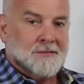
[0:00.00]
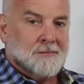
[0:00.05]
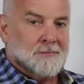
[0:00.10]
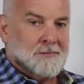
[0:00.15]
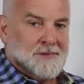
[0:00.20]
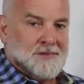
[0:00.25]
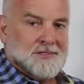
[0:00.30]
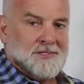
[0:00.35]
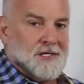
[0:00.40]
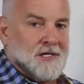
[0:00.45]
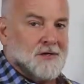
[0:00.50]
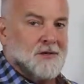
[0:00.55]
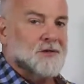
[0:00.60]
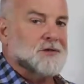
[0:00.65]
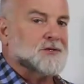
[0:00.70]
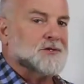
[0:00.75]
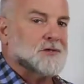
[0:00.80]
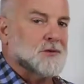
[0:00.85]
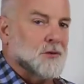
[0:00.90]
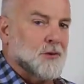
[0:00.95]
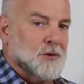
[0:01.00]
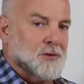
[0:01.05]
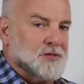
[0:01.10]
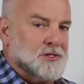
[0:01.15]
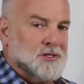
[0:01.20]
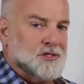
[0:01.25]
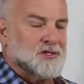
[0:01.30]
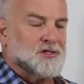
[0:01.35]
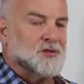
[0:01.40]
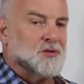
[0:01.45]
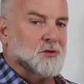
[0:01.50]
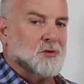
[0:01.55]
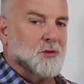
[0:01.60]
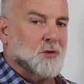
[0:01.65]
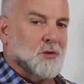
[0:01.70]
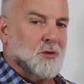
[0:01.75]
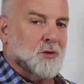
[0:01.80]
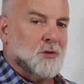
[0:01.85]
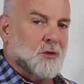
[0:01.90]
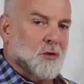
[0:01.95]
cells or tissue
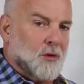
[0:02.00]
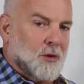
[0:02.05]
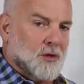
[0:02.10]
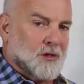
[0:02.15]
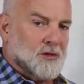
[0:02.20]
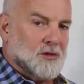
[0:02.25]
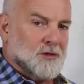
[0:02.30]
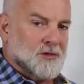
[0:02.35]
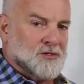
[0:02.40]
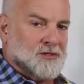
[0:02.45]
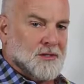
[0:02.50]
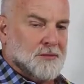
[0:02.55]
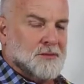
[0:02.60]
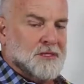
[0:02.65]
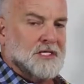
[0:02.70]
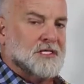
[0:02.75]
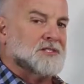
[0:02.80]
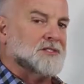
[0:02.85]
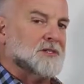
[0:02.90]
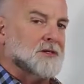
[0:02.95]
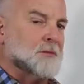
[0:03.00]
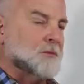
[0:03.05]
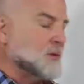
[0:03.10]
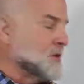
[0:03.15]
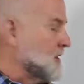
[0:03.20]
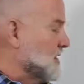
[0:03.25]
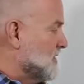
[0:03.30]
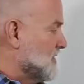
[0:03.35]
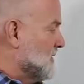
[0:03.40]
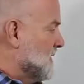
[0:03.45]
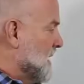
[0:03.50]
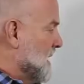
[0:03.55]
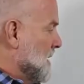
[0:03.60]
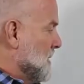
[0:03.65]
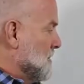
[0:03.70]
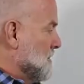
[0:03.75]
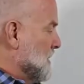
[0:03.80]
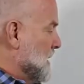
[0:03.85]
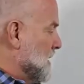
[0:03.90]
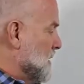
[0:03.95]
or organ or something, some kind of
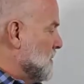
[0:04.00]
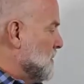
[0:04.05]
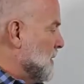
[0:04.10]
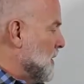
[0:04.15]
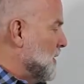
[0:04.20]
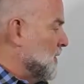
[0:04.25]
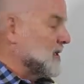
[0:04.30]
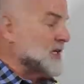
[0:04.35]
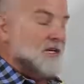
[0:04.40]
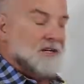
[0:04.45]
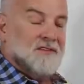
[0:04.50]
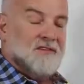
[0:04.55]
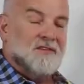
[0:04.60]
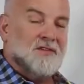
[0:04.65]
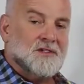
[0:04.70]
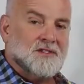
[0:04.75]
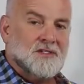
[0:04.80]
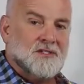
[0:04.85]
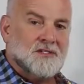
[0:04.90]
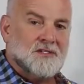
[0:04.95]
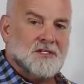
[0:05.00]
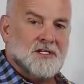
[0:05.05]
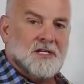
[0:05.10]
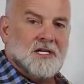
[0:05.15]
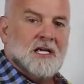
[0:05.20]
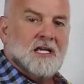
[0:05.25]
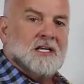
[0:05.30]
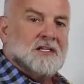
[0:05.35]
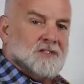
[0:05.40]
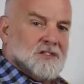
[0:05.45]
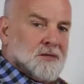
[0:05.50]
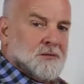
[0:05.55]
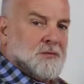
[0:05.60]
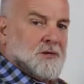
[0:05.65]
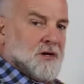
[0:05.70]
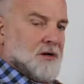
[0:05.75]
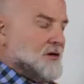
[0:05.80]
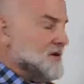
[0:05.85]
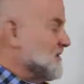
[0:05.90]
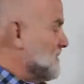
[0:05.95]
metabolic inefficiency, some
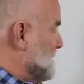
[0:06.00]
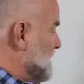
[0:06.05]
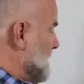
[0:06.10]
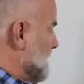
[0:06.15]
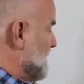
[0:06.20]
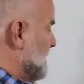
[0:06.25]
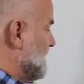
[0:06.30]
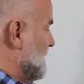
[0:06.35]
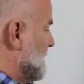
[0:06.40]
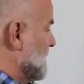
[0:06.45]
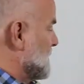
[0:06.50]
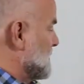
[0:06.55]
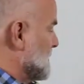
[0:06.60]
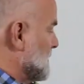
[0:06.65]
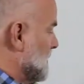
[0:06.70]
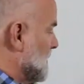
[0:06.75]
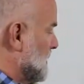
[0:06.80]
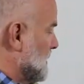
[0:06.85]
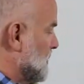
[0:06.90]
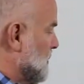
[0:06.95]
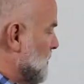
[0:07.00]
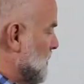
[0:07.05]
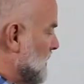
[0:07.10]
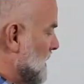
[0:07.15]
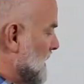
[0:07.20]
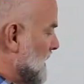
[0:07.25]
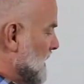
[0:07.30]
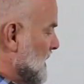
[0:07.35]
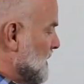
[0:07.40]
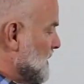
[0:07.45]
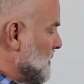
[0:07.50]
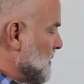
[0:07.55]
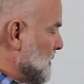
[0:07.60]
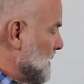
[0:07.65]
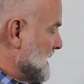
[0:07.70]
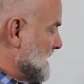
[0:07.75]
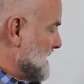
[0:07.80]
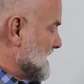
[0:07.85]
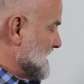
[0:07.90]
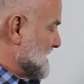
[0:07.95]
kind of malfunction ongoing. You're in
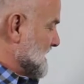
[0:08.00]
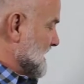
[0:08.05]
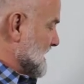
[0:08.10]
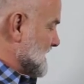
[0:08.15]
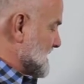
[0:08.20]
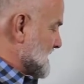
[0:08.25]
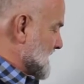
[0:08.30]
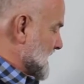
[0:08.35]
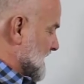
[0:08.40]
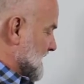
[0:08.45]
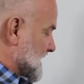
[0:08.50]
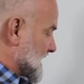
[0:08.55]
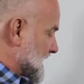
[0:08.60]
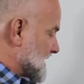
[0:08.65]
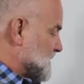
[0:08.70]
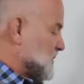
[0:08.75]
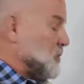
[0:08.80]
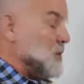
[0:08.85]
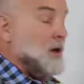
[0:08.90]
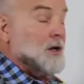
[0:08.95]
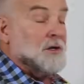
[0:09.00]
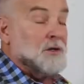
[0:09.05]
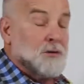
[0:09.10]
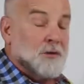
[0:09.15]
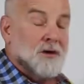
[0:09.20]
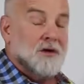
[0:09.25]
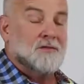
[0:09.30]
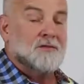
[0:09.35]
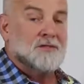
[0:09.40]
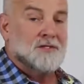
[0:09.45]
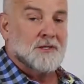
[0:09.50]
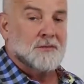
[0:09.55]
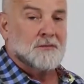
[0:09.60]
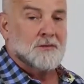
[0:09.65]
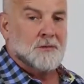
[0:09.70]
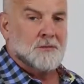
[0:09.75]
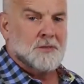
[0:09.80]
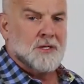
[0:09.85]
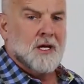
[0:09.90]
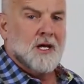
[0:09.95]
a disease state. That's why you have
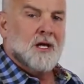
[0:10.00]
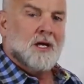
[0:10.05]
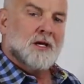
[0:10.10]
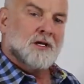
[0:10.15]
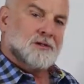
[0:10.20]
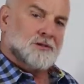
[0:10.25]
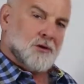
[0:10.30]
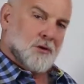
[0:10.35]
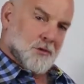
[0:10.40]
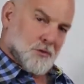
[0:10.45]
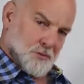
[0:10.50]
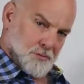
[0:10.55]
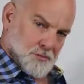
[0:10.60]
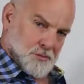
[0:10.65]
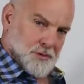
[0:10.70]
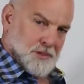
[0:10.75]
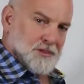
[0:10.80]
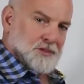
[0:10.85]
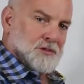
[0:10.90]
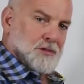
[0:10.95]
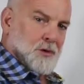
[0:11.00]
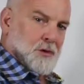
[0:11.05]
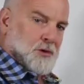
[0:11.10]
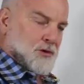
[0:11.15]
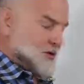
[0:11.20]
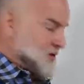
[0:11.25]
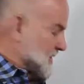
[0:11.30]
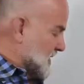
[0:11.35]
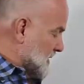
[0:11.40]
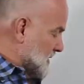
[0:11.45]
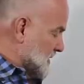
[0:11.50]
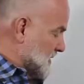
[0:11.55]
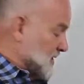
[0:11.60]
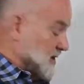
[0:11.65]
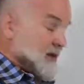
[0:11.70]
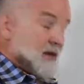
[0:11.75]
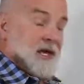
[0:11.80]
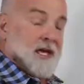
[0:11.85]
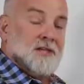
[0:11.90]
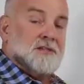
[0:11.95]
symptoms. So please notice they are the
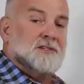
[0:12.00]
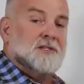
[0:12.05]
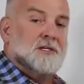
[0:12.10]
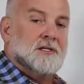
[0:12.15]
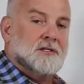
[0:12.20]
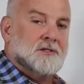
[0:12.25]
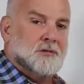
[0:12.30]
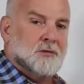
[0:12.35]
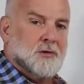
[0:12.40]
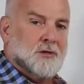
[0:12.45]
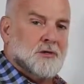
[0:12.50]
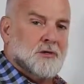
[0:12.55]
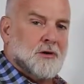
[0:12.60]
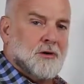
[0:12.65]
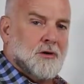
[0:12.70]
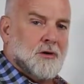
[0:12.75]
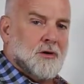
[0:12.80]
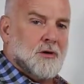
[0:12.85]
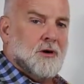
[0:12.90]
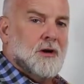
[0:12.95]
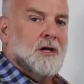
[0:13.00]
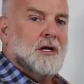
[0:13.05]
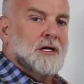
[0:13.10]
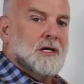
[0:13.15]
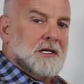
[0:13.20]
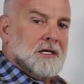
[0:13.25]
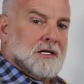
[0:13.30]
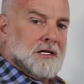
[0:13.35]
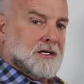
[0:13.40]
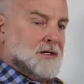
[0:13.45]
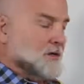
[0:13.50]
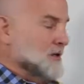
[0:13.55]
last thing to occur in